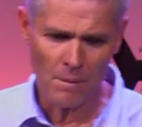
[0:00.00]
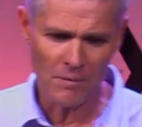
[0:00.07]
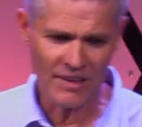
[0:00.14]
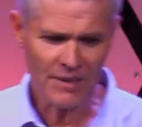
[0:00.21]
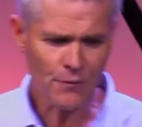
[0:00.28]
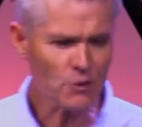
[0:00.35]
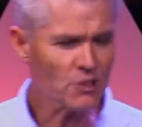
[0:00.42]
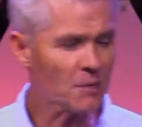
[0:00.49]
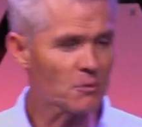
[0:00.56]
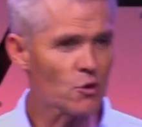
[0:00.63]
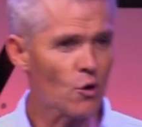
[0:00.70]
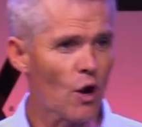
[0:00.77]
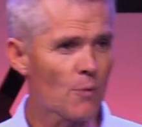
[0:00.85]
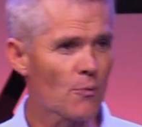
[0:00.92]
But if you
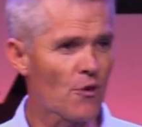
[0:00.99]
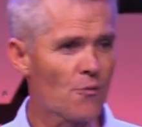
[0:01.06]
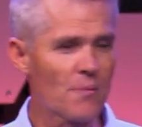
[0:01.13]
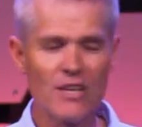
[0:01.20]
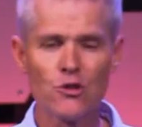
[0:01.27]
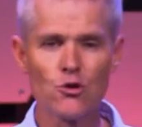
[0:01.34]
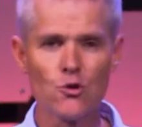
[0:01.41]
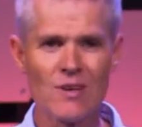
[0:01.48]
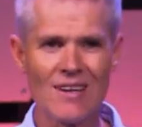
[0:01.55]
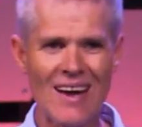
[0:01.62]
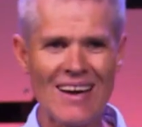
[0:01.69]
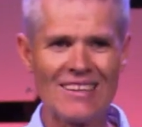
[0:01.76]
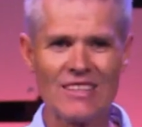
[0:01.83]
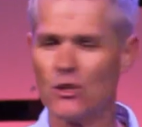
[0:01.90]
subscribe with me
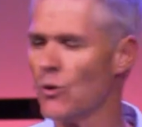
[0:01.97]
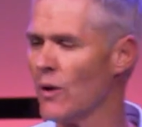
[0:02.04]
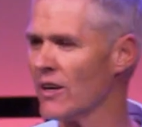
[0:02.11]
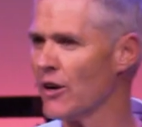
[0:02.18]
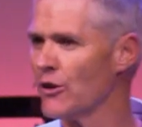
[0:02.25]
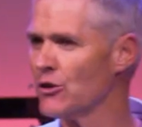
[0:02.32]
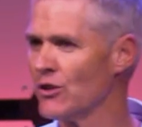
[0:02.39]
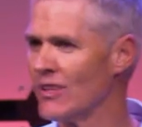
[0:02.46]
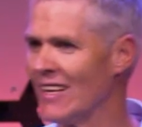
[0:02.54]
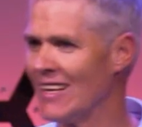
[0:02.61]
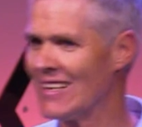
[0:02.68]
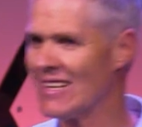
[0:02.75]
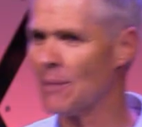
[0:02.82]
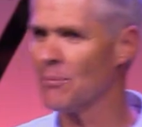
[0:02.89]
tonight, you are going to
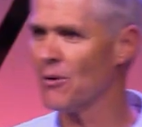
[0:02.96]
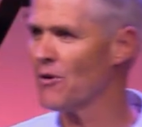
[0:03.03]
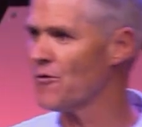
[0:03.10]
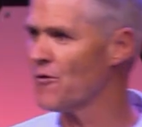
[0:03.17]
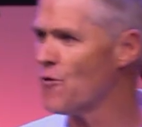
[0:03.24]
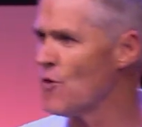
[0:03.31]
get a couple of